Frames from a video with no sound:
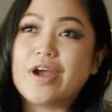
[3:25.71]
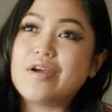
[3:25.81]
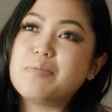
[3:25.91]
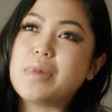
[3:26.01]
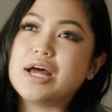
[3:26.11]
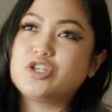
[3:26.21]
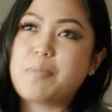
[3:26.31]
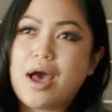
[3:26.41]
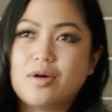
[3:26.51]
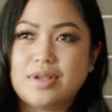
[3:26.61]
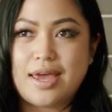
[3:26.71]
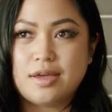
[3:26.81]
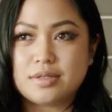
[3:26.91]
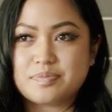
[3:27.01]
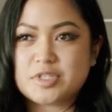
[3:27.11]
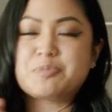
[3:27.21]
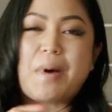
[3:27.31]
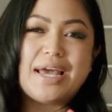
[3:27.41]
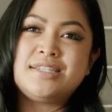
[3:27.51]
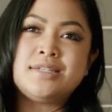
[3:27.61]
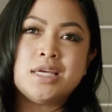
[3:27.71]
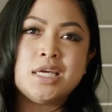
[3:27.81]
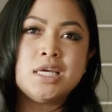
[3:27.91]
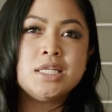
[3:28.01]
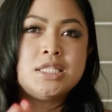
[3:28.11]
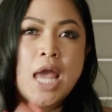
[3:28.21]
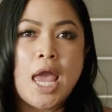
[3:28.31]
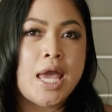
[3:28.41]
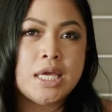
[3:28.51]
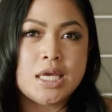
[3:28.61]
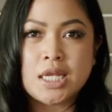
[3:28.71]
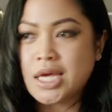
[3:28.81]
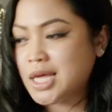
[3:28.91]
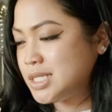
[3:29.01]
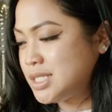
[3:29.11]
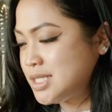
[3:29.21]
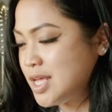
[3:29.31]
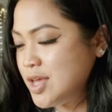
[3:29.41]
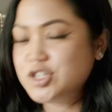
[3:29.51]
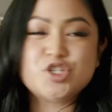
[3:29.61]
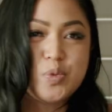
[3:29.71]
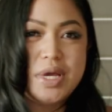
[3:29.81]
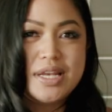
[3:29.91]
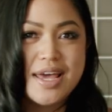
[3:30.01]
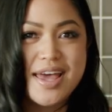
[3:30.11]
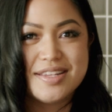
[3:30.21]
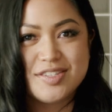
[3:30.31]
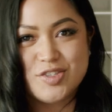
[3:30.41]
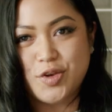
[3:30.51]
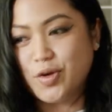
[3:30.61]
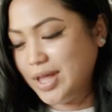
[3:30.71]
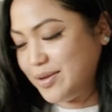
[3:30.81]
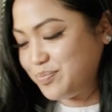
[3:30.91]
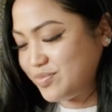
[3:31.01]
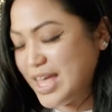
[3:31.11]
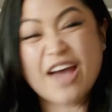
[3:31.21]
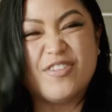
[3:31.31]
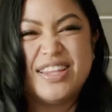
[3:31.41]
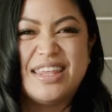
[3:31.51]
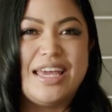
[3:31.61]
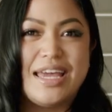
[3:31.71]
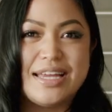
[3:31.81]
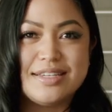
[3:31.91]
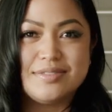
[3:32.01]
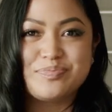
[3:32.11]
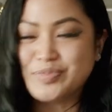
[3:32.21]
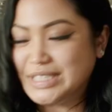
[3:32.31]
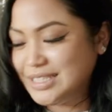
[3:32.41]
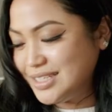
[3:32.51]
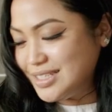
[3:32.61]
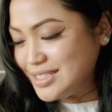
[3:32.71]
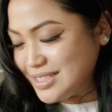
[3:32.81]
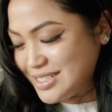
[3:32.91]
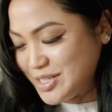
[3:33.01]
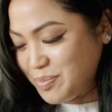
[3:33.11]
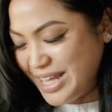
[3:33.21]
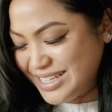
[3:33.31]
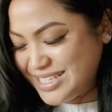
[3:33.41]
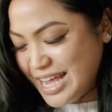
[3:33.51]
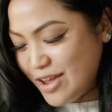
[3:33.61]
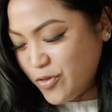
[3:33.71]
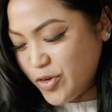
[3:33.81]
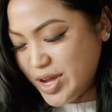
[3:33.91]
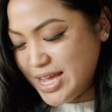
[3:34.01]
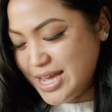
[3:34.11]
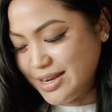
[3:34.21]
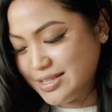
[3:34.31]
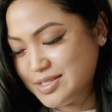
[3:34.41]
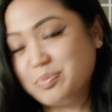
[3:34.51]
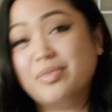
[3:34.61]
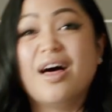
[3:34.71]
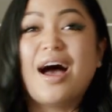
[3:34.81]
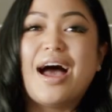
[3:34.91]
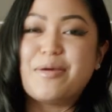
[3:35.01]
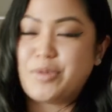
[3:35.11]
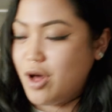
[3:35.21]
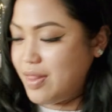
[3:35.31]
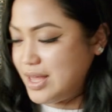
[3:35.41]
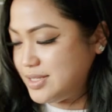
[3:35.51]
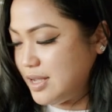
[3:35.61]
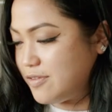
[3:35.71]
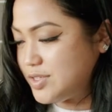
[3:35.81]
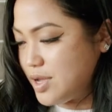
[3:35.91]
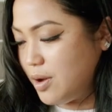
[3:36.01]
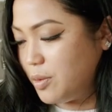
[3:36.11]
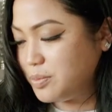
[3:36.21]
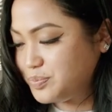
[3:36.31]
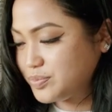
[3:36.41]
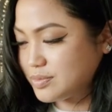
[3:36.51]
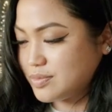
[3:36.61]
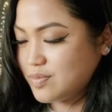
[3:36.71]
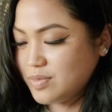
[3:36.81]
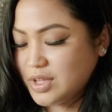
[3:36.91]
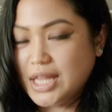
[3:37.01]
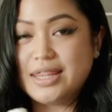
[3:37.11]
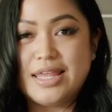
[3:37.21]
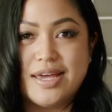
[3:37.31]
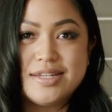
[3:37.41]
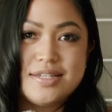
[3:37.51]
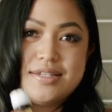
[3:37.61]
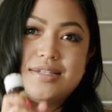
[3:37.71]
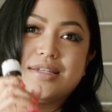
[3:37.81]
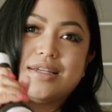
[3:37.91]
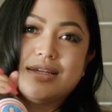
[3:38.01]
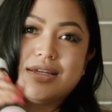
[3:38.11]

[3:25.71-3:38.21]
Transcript: very much about like spicy, tanginess, sweetness, you know, like everything, and some like savory and lime and all that stuff. So this